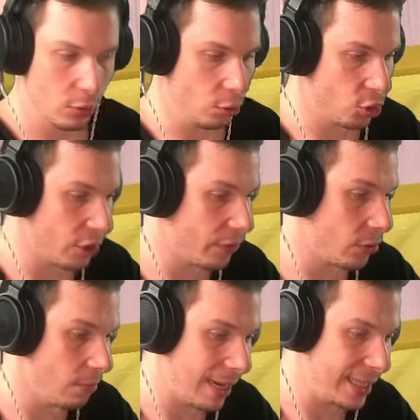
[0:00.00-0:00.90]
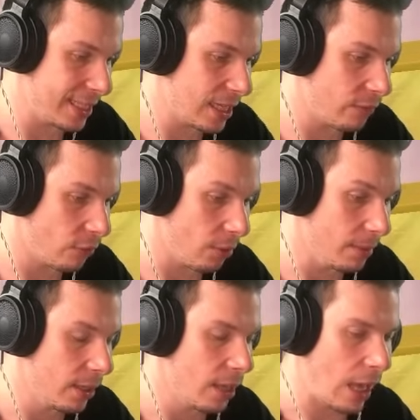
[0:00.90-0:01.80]
you shift your mindset from
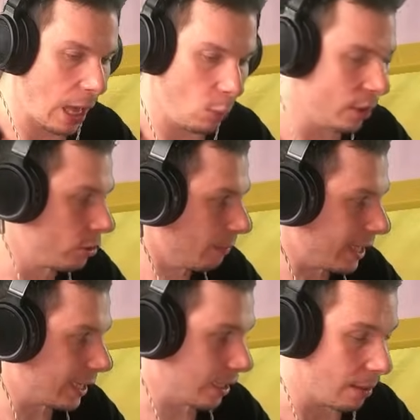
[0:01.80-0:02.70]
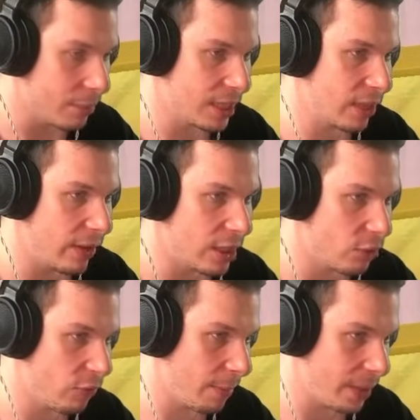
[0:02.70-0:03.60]
I want to make a numbers advantage
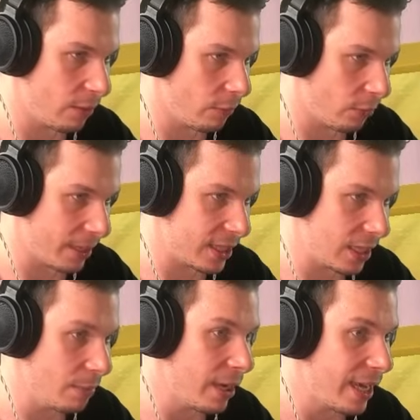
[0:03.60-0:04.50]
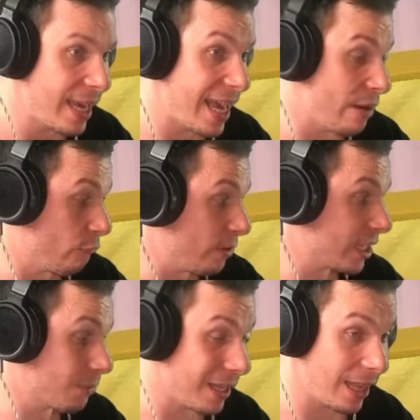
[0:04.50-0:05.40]
for my team and risk
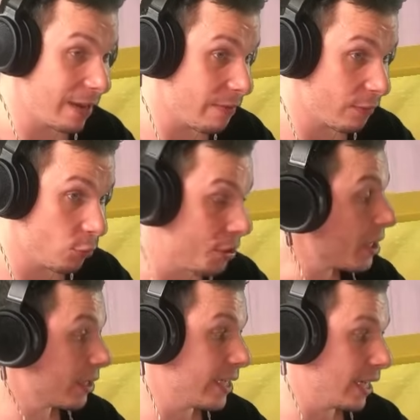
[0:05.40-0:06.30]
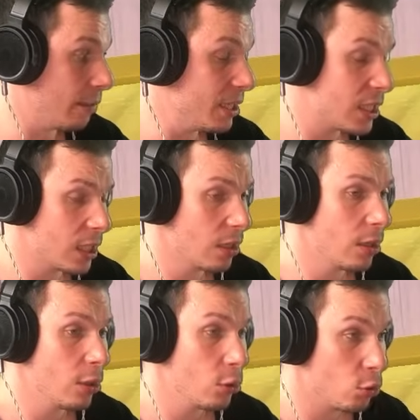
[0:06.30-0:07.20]
my life to kill the enemies,
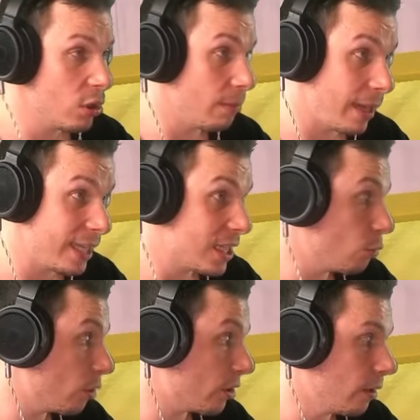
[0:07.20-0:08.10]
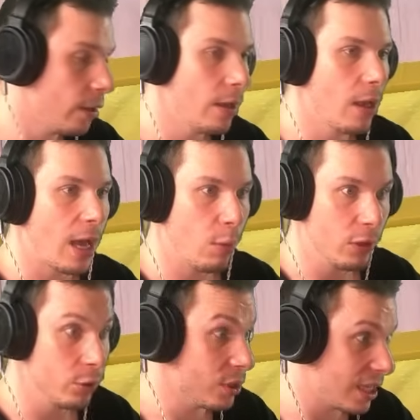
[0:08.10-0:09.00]
to the mindset where I want
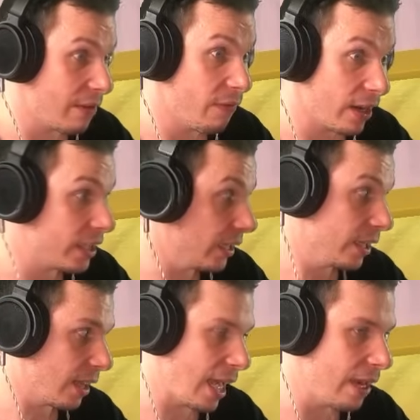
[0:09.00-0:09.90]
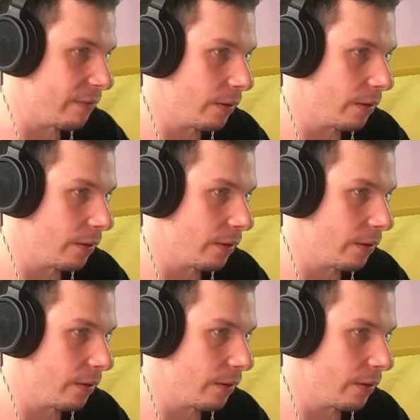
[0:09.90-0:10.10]
to stay fucking alive